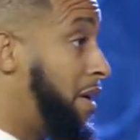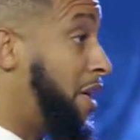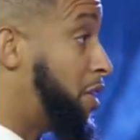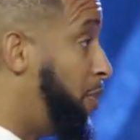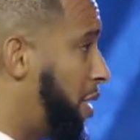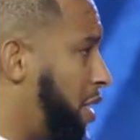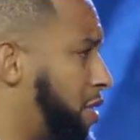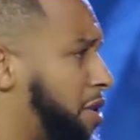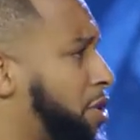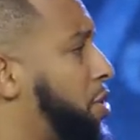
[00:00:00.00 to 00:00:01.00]
Is it
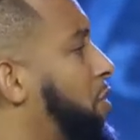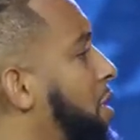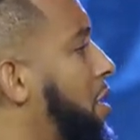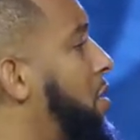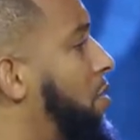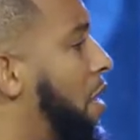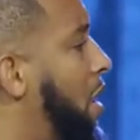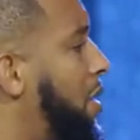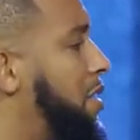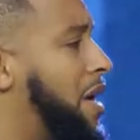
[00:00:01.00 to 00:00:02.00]
because of the strength of the
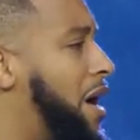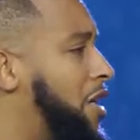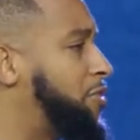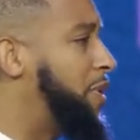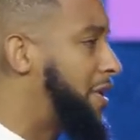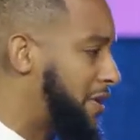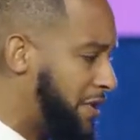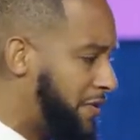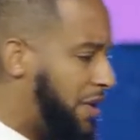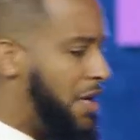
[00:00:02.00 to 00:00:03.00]
water? No, it's because of